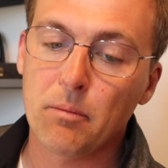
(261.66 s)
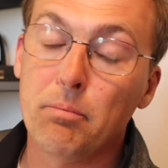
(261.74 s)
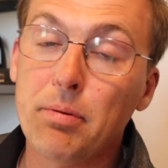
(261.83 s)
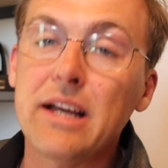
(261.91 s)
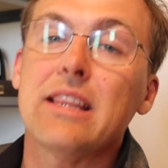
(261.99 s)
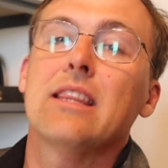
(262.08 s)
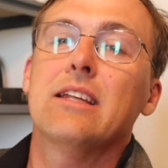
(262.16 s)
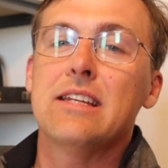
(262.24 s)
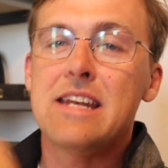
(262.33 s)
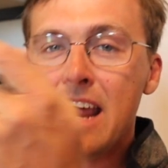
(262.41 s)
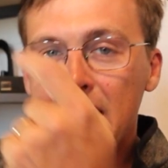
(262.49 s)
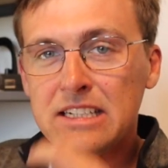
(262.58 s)
But the
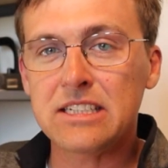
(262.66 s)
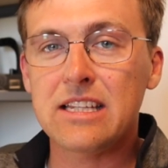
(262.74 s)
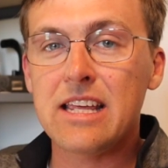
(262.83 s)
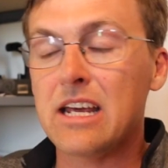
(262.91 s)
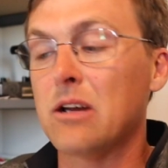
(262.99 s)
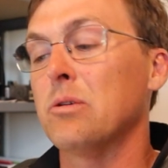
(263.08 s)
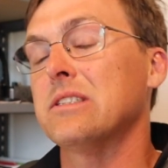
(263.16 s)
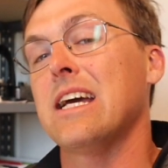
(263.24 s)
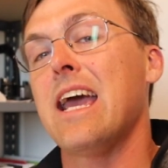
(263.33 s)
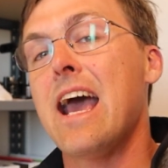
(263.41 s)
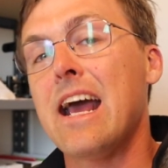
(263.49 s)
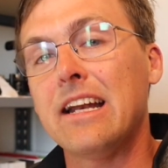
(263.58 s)
next thing was I
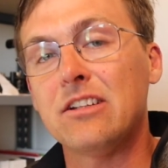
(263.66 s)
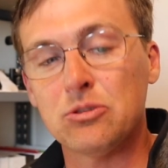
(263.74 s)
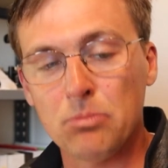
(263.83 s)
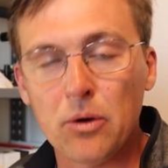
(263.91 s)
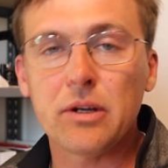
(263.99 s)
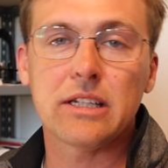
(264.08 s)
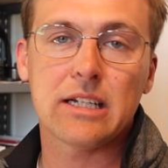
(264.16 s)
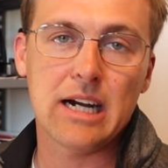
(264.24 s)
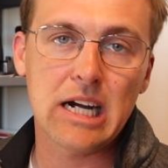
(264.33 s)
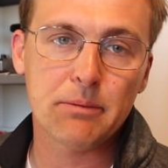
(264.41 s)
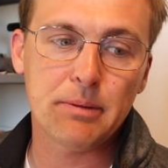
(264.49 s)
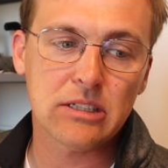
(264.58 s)
had smoke in the
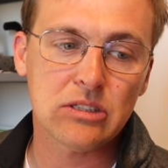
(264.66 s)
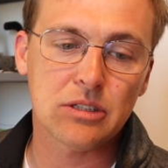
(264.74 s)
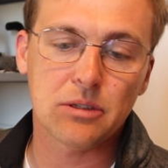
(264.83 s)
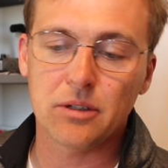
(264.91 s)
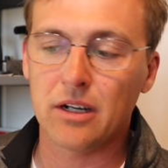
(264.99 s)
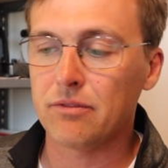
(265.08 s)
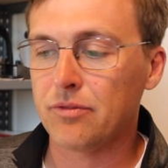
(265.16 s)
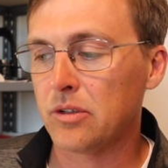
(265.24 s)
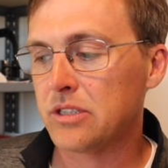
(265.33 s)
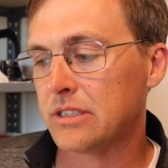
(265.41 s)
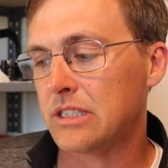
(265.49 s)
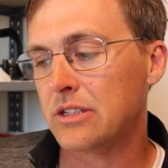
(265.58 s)
cockpit. So
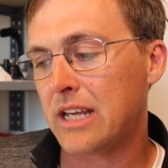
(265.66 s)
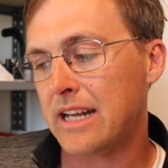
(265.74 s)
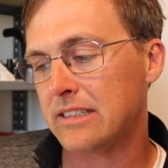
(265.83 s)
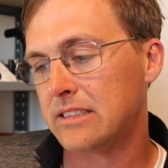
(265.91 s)
unfortunately, you can't